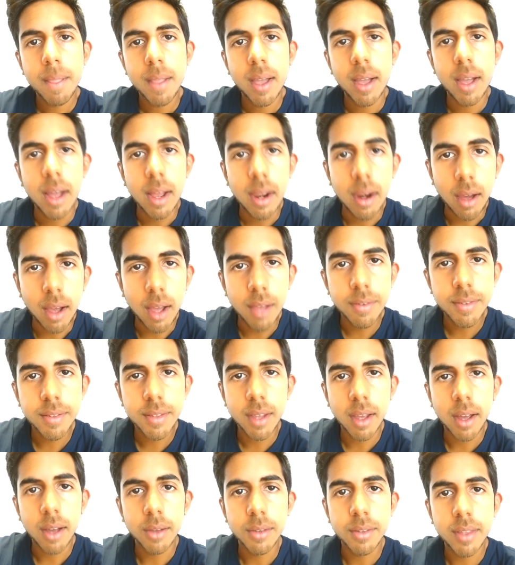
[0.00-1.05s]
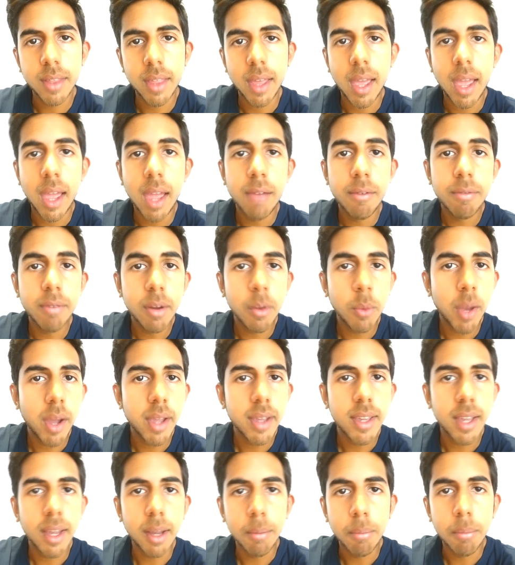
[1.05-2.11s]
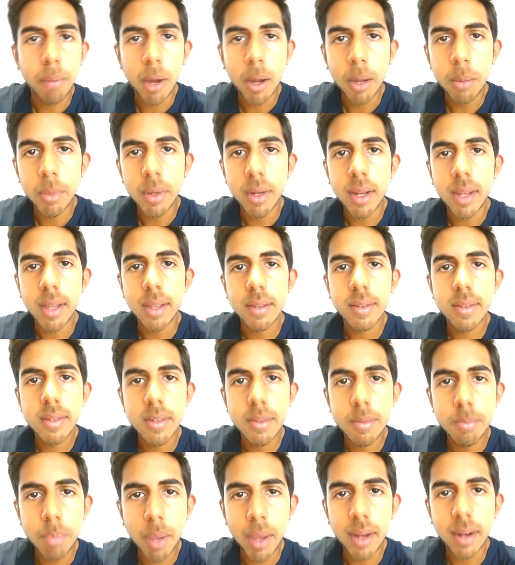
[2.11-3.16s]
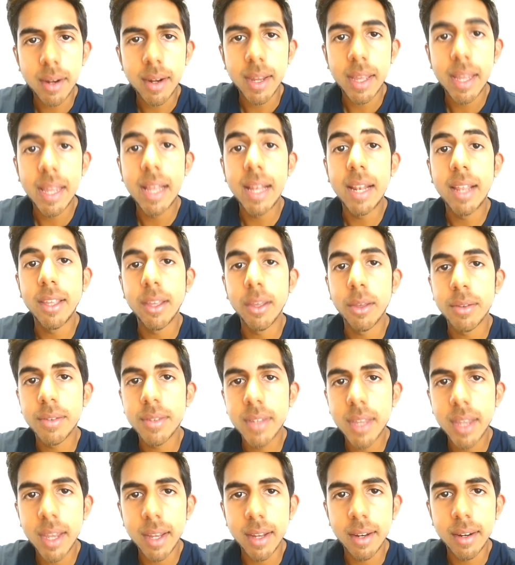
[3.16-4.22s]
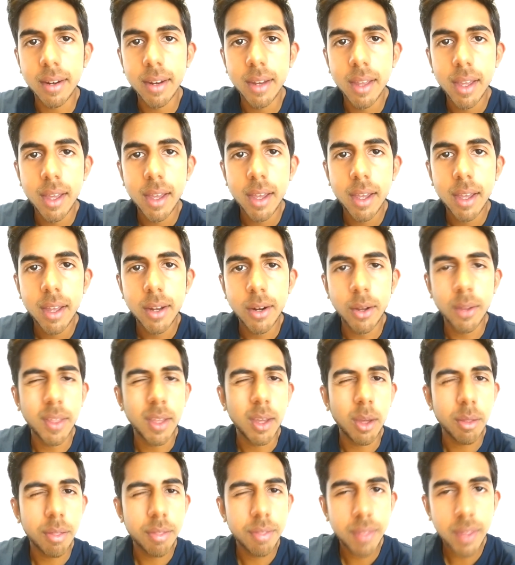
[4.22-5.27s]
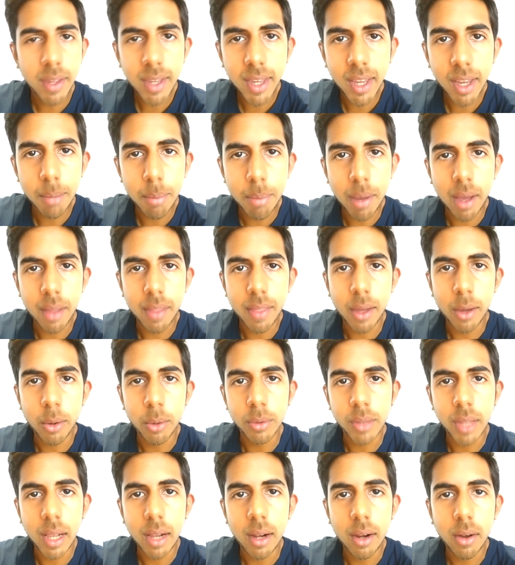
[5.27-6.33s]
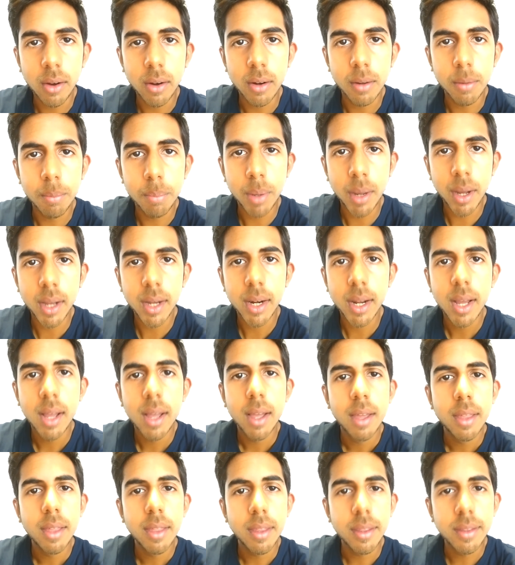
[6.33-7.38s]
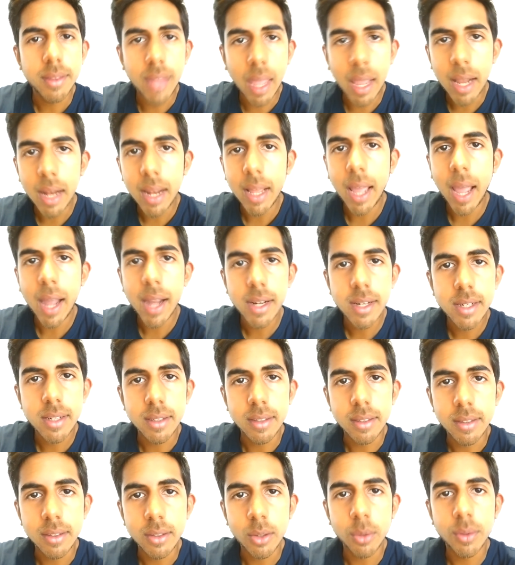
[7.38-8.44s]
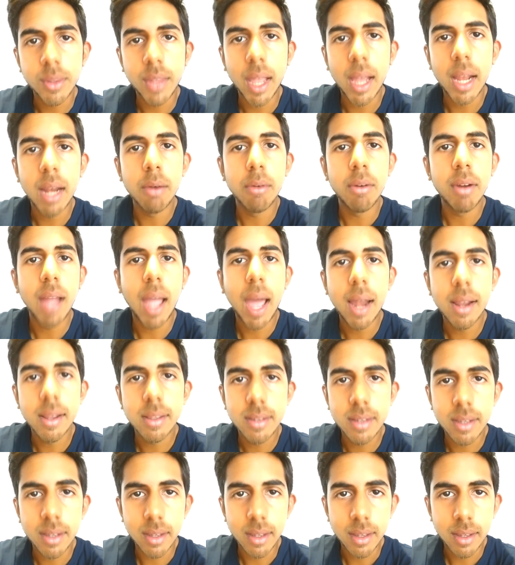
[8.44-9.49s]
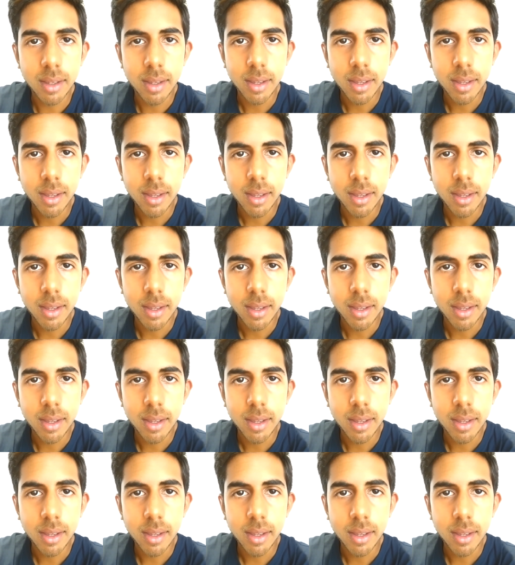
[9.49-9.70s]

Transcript: a lifestyle so that every waking moment is spent healing your skin. Not that you're thinking about that all day long, but the daily actions, your daily reality,